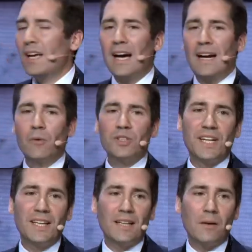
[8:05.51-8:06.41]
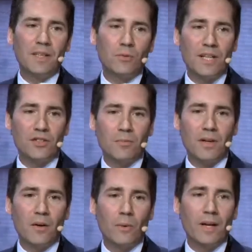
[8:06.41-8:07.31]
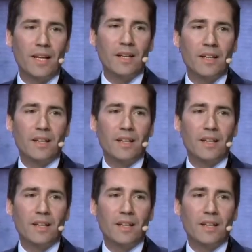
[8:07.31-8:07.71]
And I will say that arbitration, very quickly,